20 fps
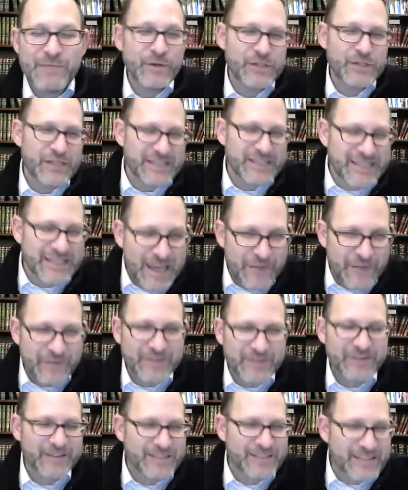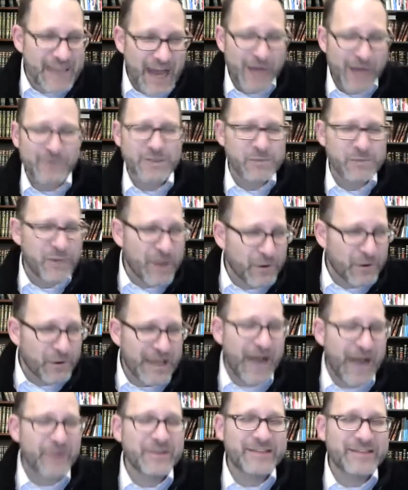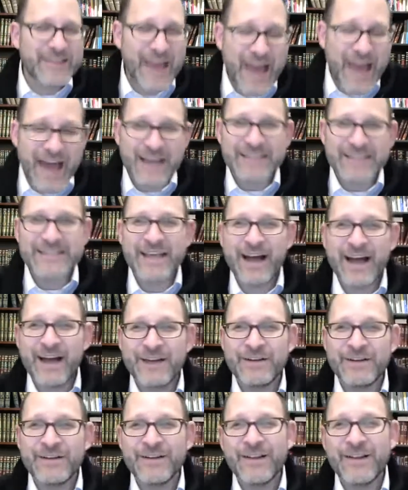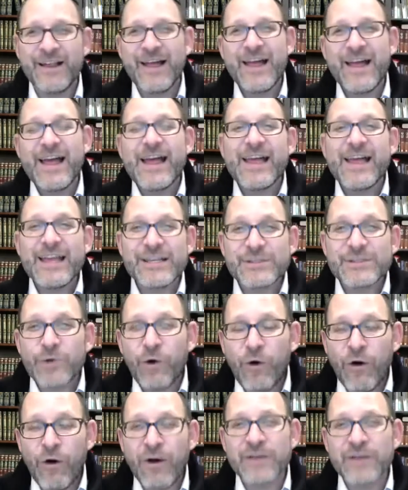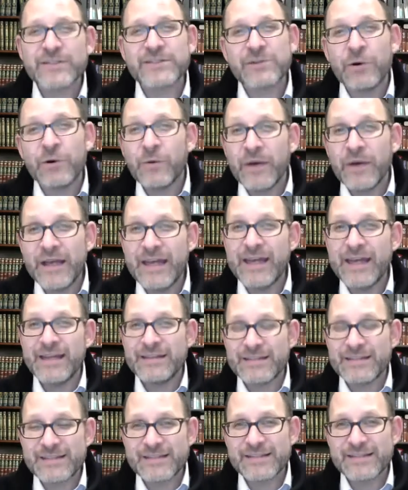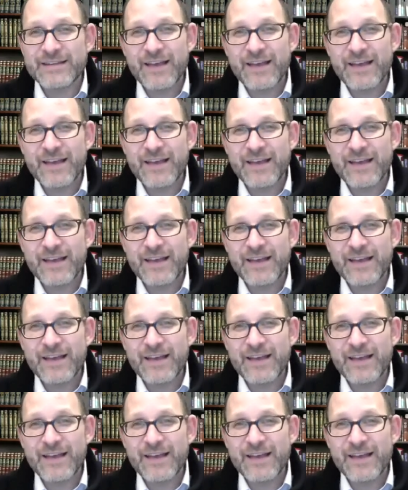which is given to us now as we go down into exile, is also a hint,